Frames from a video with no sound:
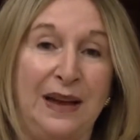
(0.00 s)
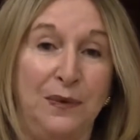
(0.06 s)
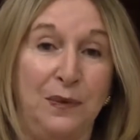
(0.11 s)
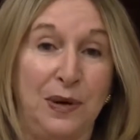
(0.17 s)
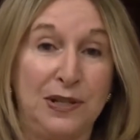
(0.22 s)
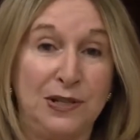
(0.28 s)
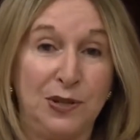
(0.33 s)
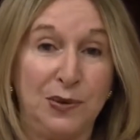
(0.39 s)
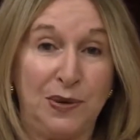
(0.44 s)

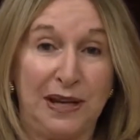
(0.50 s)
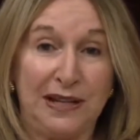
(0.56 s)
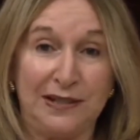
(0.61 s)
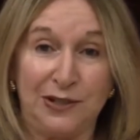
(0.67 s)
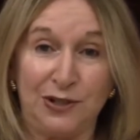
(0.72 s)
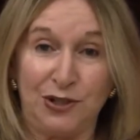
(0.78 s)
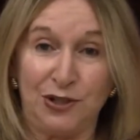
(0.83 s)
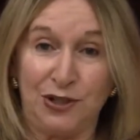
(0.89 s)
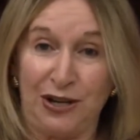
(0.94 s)
Once you
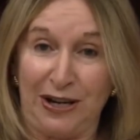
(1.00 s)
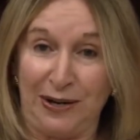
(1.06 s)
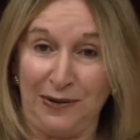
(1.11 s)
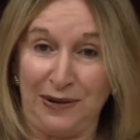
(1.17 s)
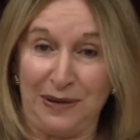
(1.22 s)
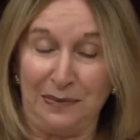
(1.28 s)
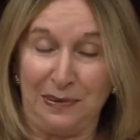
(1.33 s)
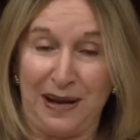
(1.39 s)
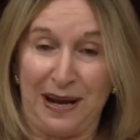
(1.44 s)
get to
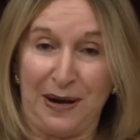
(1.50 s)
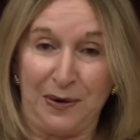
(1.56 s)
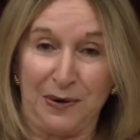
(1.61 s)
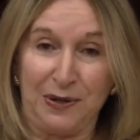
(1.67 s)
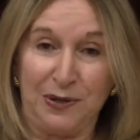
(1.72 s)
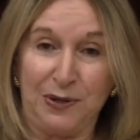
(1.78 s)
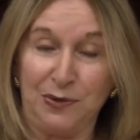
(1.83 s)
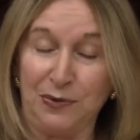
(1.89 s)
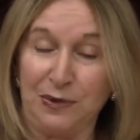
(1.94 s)
sharing
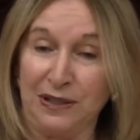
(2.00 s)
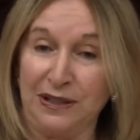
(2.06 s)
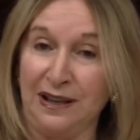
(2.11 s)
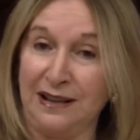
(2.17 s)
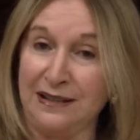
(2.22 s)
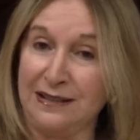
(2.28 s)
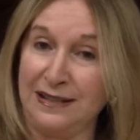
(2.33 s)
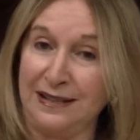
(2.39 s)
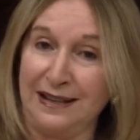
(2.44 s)
power, you
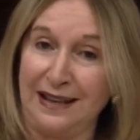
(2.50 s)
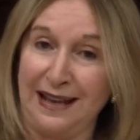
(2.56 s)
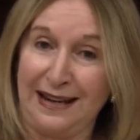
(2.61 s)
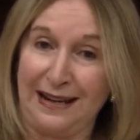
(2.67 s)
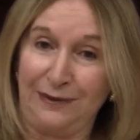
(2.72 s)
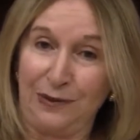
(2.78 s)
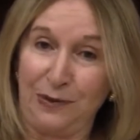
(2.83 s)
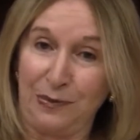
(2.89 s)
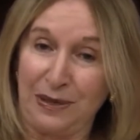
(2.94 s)
realize that
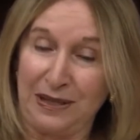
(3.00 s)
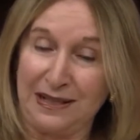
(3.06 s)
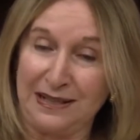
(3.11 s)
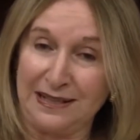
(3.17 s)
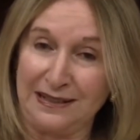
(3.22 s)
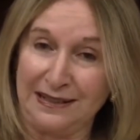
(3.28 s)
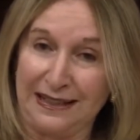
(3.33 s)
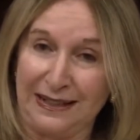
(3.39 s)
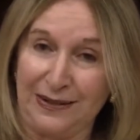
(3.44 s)
not
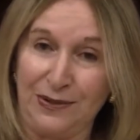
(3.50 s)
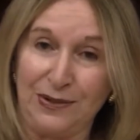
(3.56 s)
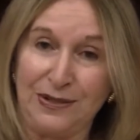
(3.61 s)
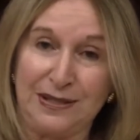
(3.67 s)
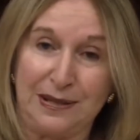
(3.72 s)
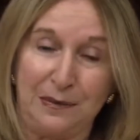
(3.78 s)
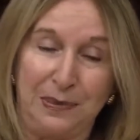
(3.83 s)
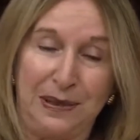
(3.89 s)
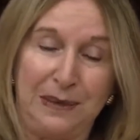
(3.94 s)
everybody's a leader.
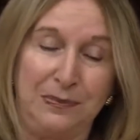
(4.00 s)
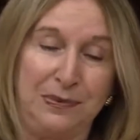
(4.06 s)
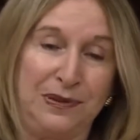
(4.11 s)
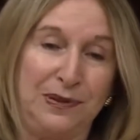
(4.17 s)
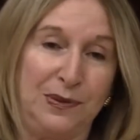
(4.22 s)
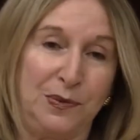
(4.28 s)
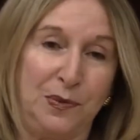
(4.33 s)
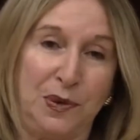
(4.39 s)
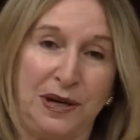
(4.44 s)
Some
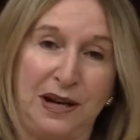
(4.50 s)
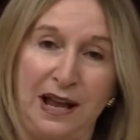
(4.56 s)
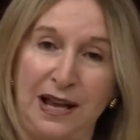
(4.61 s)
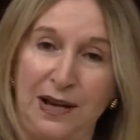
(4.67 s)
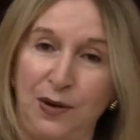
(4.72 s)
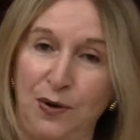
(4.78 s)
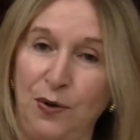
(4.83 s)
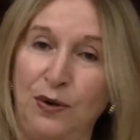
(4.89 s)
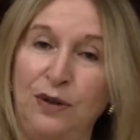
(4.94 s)
people are what
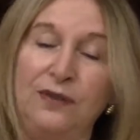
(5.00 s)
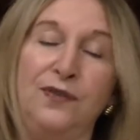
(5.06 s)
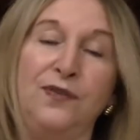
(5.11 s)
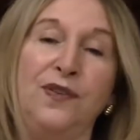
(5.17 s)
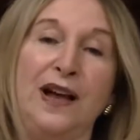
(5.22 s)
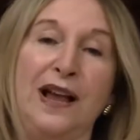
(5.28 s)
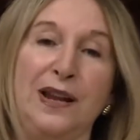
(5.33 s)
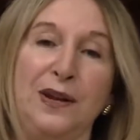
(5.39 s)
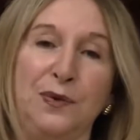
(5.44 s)
I call
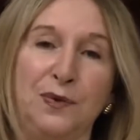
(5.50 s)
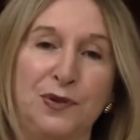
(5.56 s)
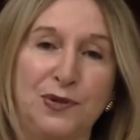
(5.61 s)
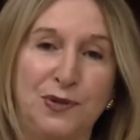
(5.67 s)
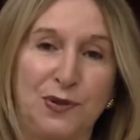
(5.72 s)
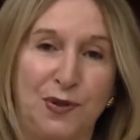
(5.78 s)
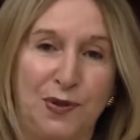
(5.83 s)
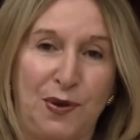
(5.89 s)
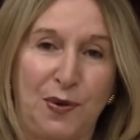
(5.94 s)

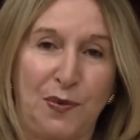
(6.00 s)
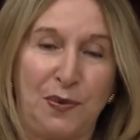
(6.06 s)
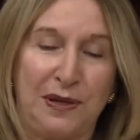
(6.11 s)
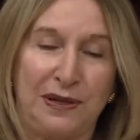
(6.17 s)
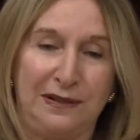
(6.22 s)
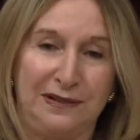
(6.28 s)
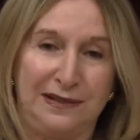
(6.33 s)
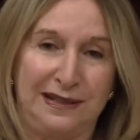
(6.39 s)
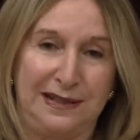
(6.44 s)
followers, although
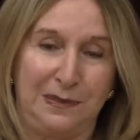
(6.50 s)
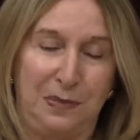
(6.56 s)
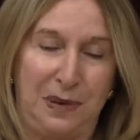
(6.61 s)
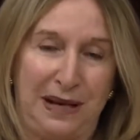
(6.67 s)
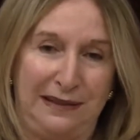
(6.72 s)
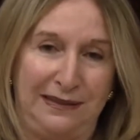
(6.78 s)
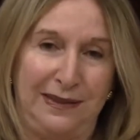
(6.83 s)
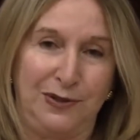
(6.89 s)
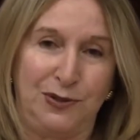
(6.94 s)
we could
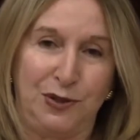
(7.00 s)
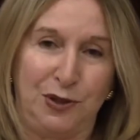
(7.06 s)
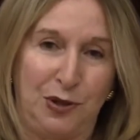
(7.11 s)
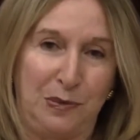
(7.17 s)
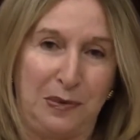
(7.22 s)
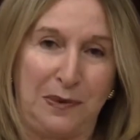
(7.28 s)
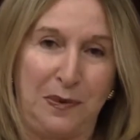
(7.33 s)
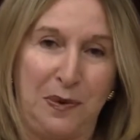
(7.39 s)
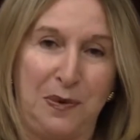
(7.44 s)
debate the
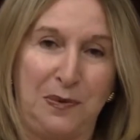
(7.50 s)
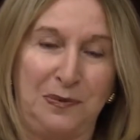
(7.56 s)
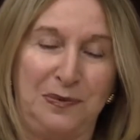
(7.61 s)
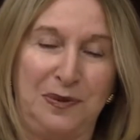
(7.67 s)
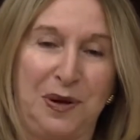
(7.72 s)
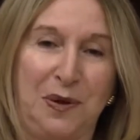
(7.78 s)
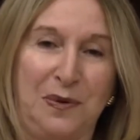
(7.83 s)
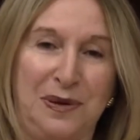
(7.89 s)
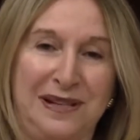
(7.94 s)
term. I
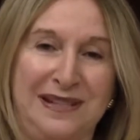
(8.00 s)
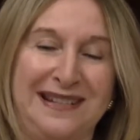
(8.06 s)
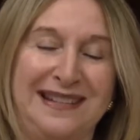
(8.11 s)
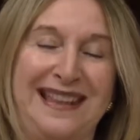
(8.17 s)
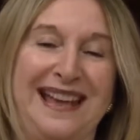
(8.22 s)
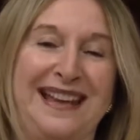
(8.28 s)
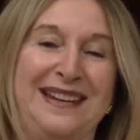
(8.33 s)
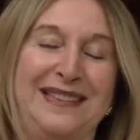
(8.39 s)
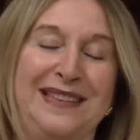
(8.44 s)
won't go into
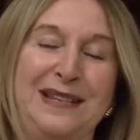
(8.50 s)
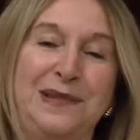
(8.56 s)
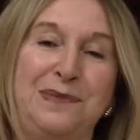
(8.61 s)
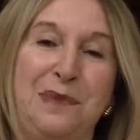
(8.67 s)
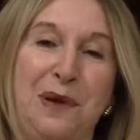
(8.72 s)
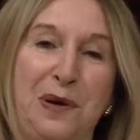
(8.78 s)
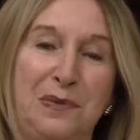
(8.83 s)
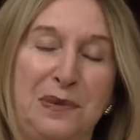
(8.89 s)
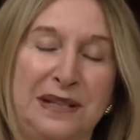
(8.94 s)
that at
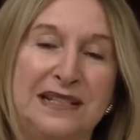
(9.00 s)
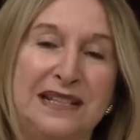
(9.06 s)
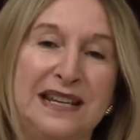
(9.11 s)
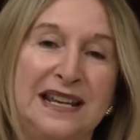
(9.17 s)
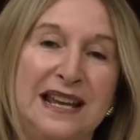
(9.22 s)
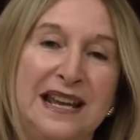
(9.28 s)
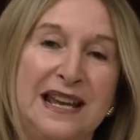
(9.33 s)
this moment.